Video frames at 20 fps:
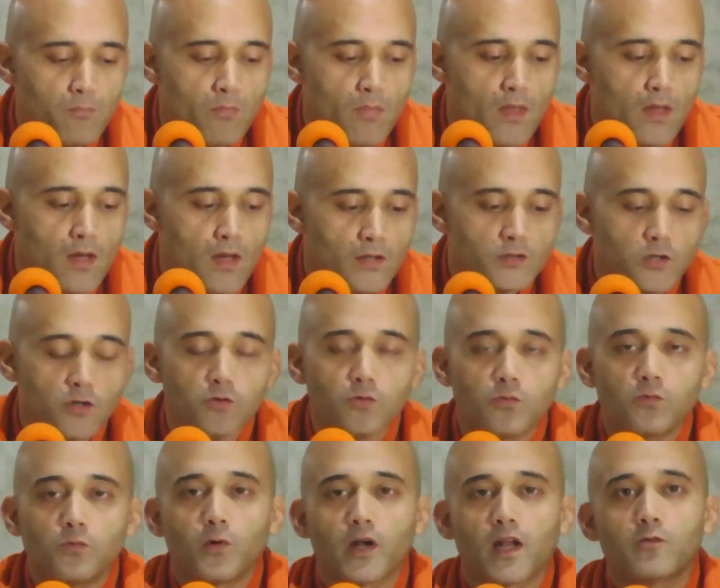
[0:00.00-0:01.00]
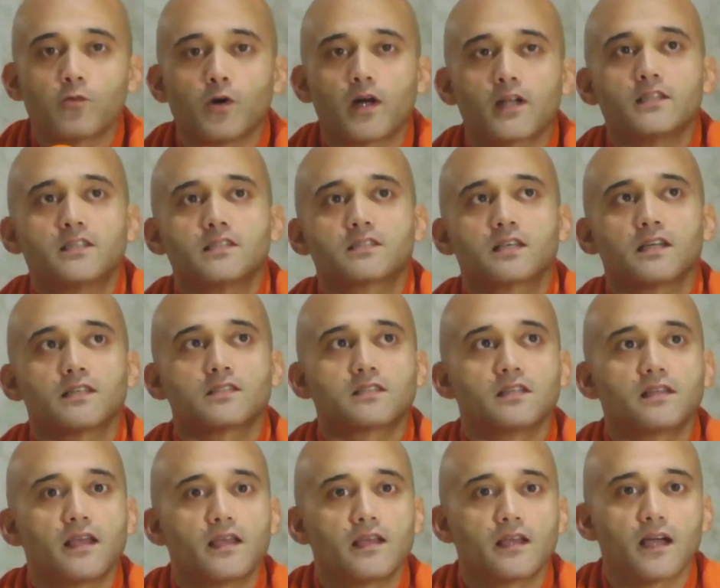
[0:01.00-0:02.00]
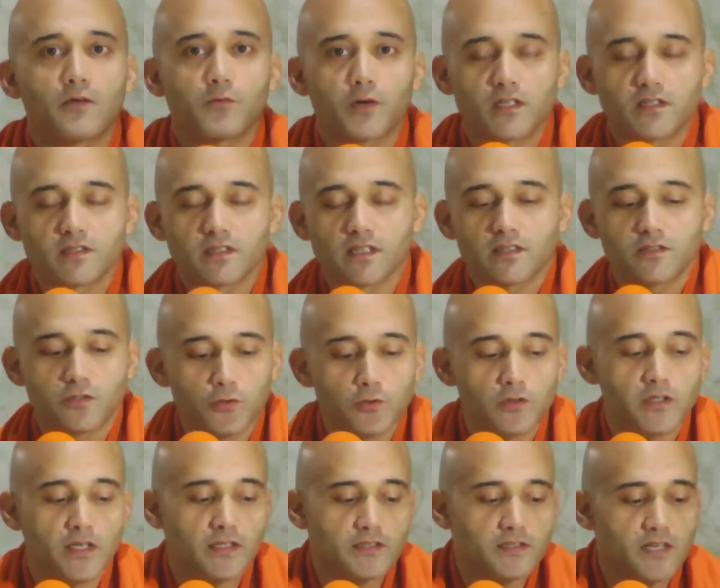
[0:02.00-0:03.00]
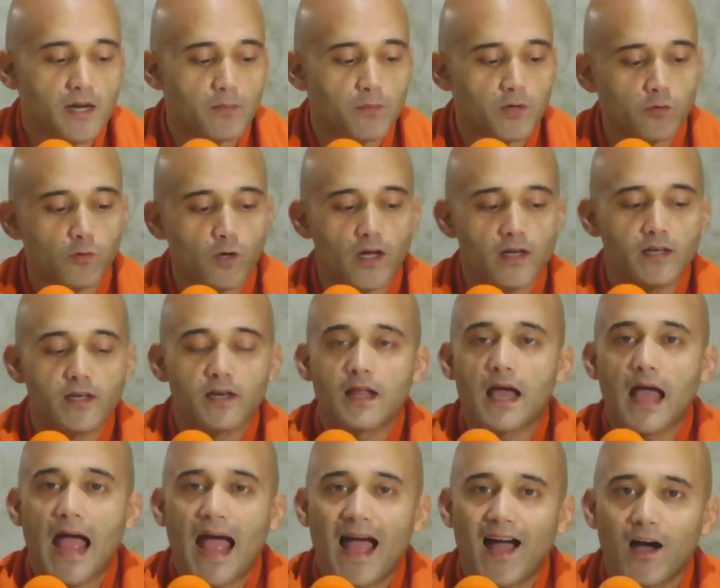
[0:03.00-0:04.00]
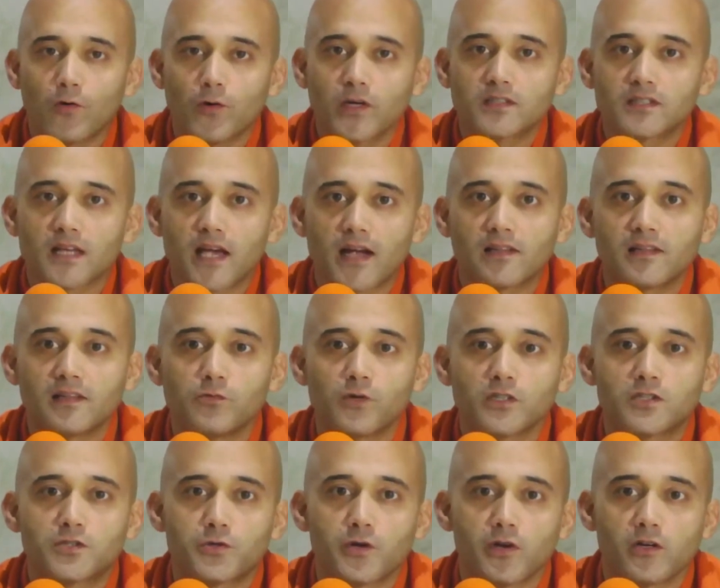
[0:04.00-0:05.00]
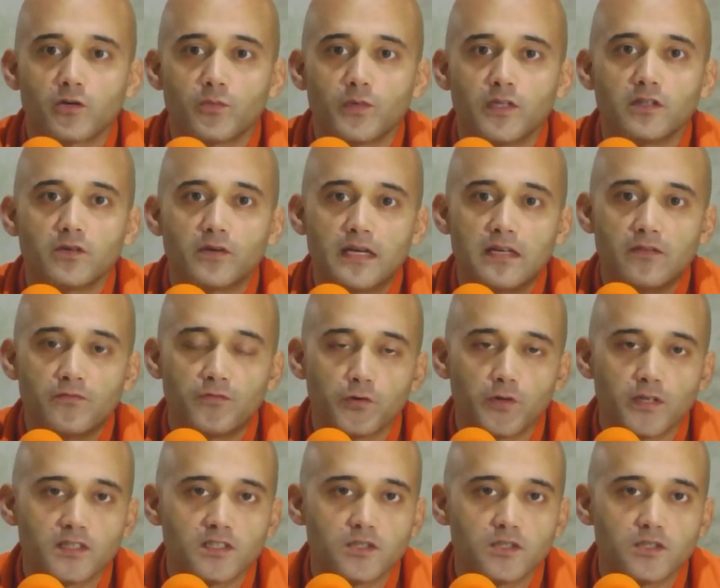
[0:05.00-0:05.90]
So what I want to discuss today, I want to discuss two things. Number one, how exactly was Sri Aurobindo influenced